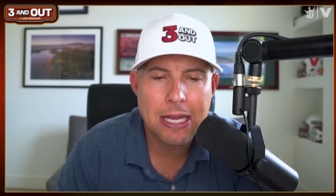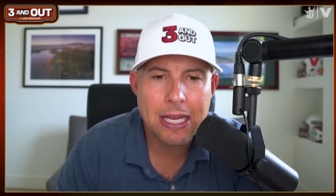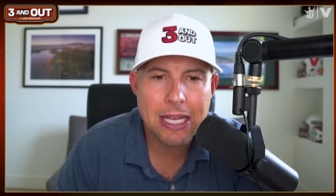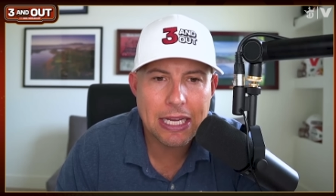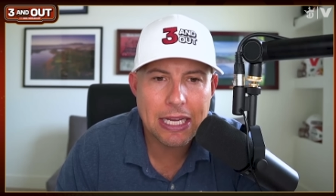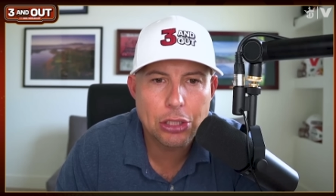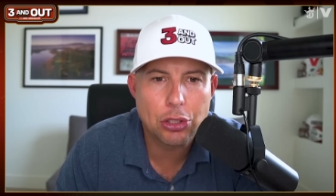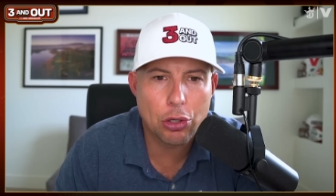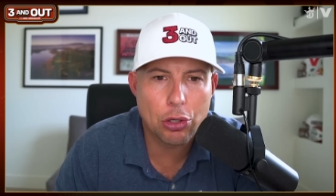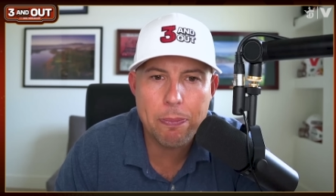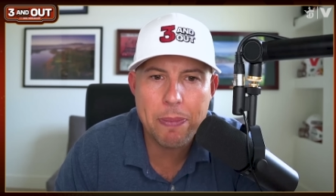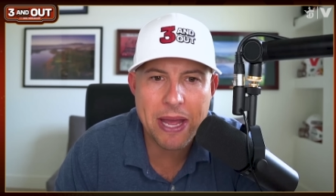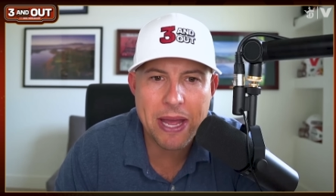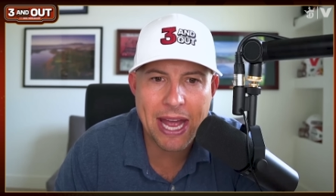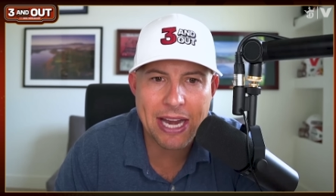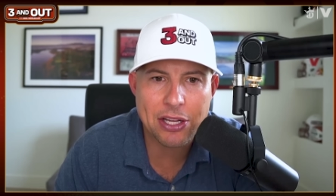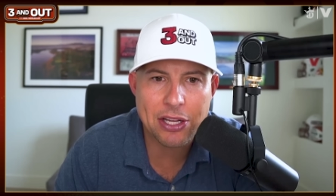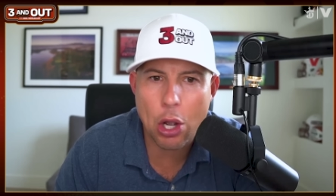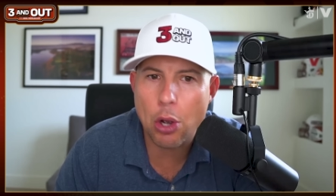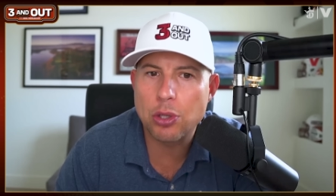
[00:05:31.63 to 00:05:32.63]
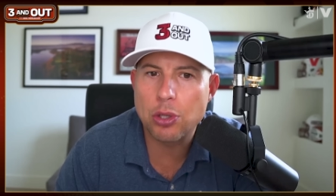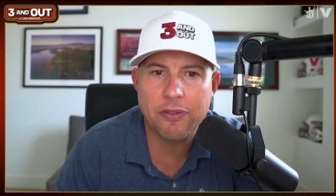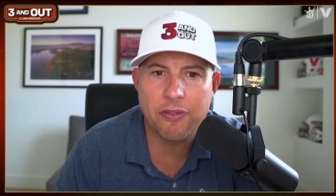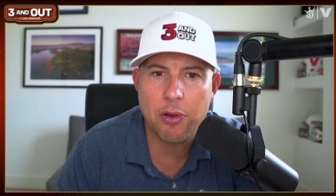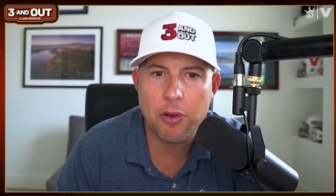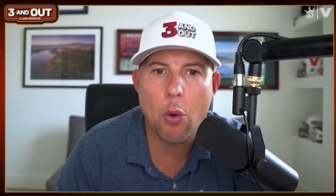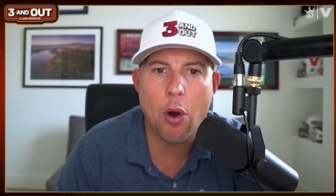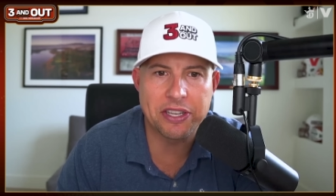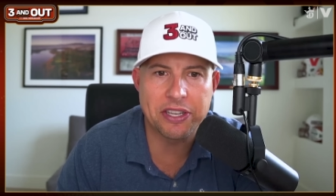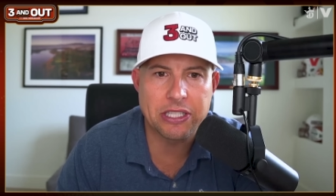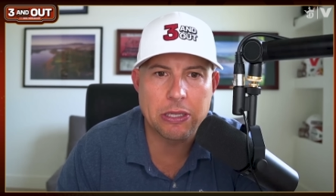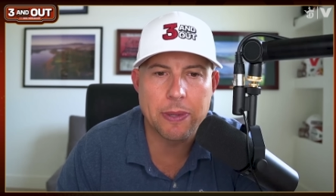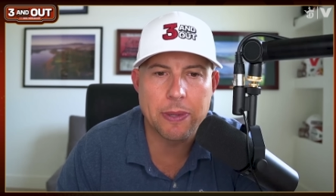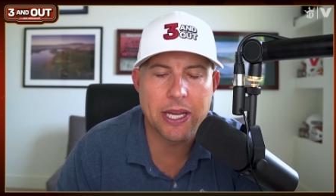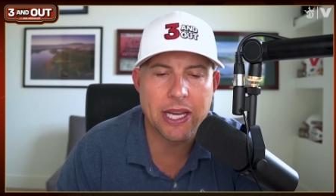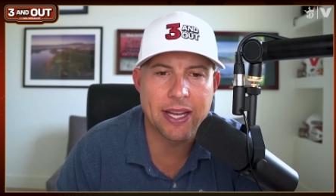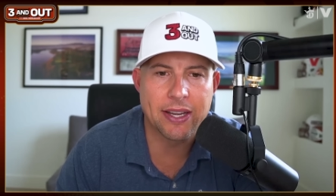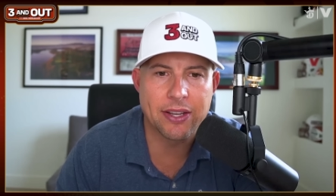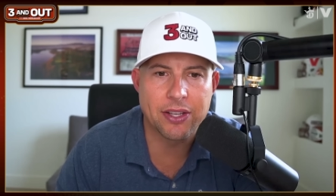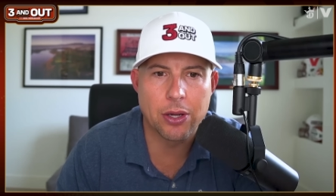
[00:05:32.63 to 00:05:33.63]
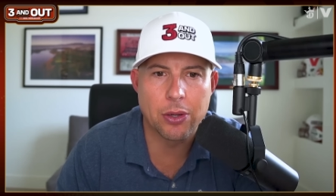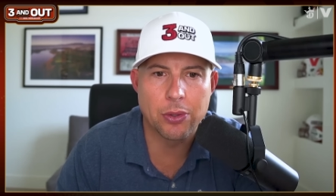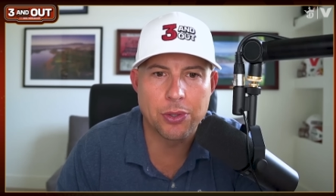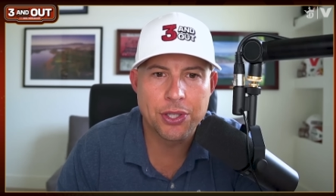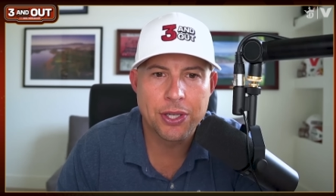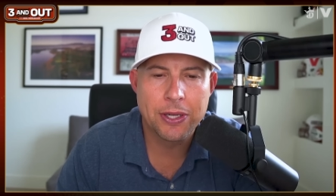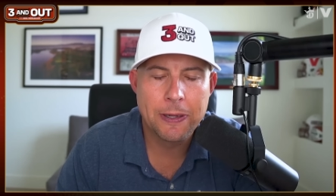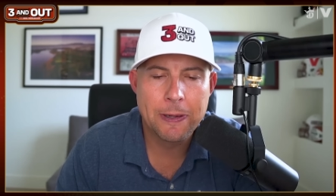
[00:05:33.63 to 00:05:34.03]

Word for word: He should be a head coach if he wants to be a head coach.